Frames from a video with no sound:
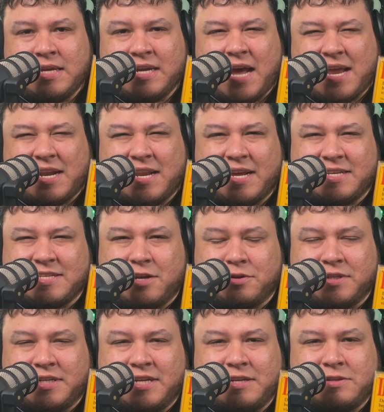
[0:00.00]
kind of like
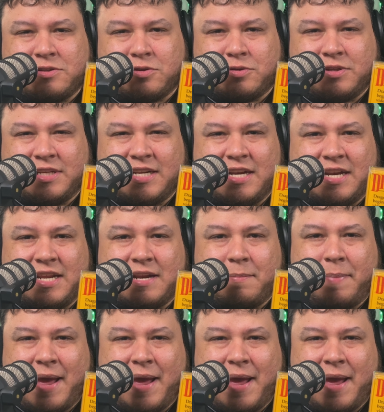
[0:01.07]
Zelda did, so you didn't need a